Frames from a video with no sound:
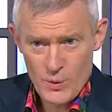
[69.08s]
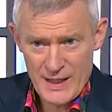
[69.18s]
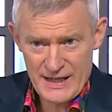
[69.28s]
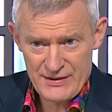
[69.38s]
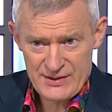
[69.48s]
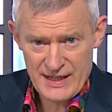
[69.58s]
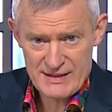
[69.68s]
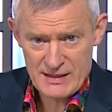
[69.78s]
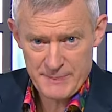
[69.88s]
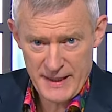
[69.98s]
when he
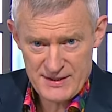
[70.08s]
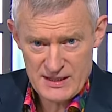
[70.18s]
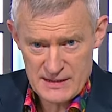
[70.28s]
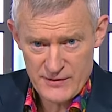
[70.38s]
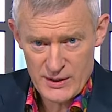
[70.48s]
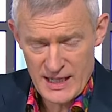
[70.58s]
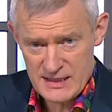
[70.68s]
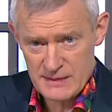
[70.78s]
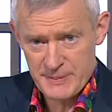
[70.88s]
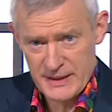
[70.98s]
says a PACE interview,
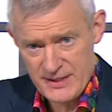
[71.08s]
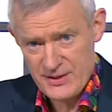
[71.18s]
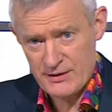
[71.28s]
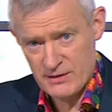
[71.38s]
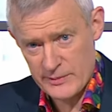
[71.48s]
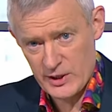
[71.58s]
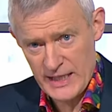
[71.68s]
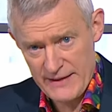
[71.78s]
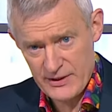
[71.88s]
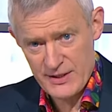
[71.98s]
that's the Police and Criminal
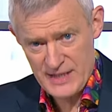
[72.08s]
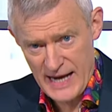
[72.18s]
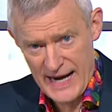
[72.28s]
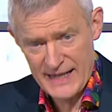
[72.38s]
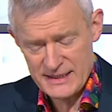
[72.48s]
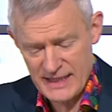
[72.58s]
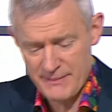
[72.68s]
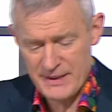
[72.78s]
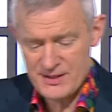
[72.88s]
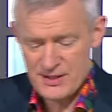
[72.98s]
Evidence Act, and
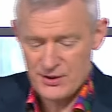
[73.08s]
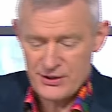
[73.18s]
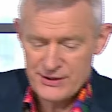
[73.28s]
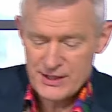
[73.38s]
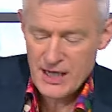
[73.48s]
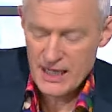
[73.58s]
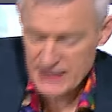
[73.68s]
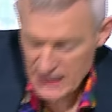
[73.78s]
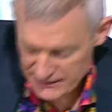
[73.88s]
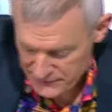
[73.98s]
that means it's on a, a
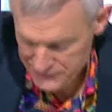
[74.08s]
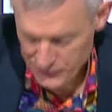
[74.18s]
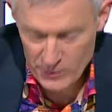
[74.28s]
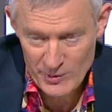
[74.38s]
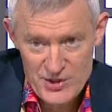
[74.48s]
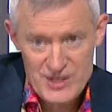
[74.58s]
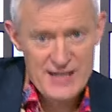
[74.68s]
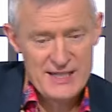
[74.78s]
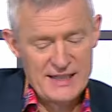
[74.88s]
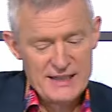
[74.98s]
kind of a formal
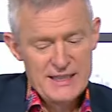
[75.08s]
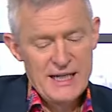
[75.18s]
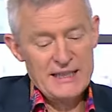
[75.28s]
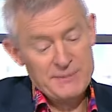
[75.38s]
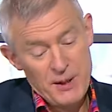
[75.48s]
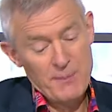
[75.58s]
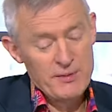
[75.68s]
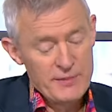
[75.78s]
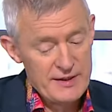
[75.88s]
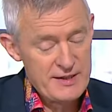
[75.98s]
setting. And the
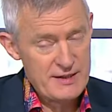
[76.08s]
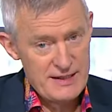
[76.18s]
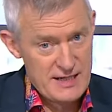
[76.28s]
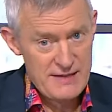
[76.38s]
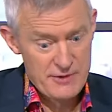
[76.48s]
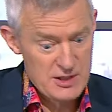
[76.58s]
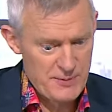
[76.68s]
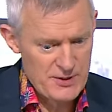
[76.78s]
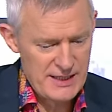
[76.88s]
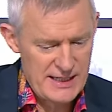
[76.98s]
problem with this, as everyone's
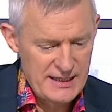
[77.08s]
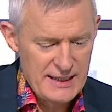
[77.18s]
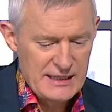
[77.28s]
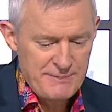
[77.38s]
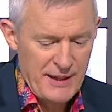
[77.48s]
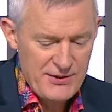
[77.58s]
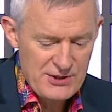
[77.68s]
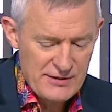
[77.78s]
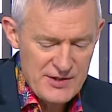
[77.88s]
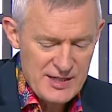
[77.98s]
pointed out, the Post
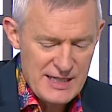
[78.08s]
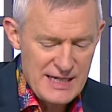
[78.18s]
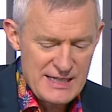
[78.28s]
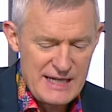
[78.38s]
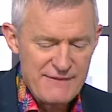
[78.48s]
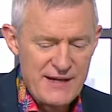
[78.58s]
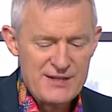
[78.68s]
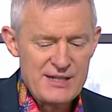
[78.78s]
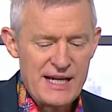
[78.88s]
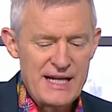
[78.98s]
Office is
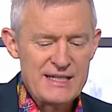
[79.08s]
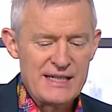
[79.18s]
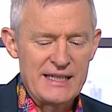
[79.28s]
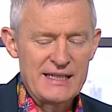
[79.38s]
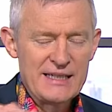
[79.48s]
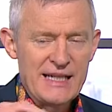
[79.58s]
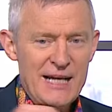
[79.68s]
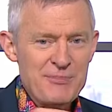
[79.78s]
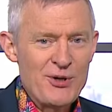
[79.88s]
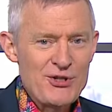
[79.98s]
investigating
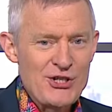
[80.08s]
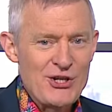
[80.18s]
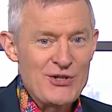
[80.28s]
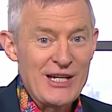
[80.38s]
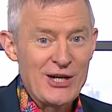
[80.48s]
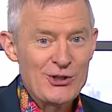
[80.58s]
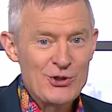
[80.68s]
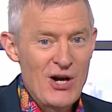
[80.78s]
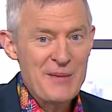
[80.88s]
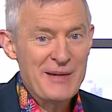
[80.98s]
and prosecuting a
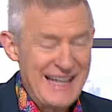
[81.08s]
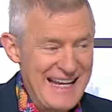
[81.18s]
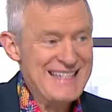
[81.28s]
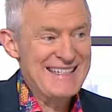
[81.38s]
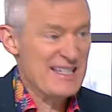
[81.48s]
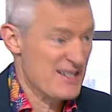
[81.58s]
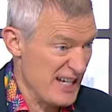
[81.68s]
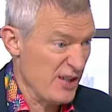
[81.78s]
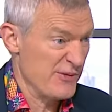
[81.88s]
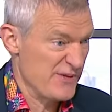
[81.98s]
crime against
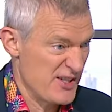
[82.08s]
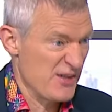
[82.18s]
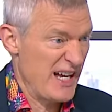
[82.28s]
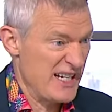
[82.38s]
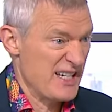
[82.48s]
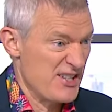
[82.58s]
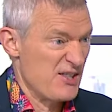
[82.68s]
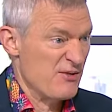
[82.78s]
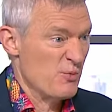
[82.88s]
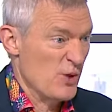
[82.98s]
itself. So that
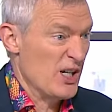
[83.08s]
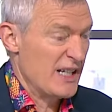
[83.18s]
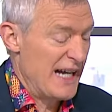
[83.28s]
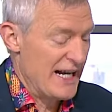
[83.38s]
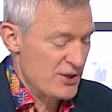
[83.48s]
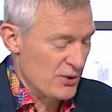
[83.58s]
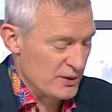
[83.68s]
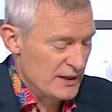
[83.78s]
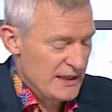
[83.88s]
doesn't work at all.